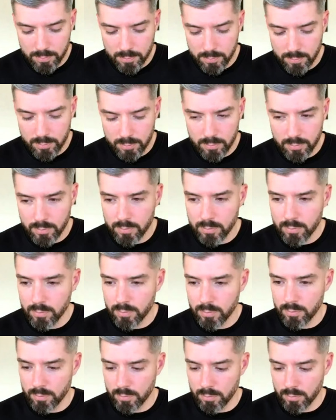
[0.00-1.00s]

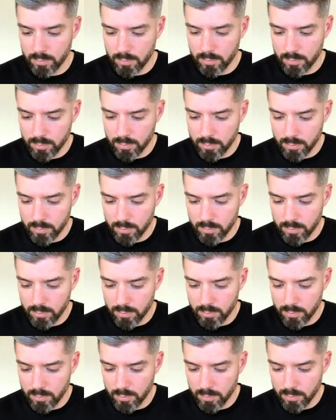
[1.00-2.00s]

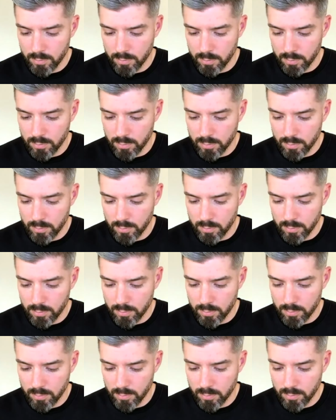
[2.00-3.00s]

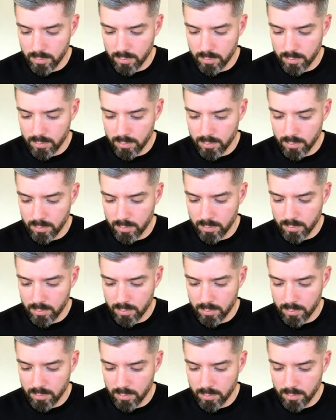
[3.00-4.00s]

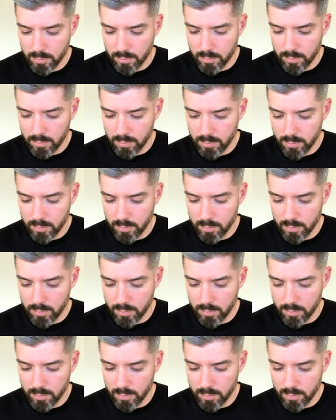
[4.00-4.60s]
No one is speaking in this clip.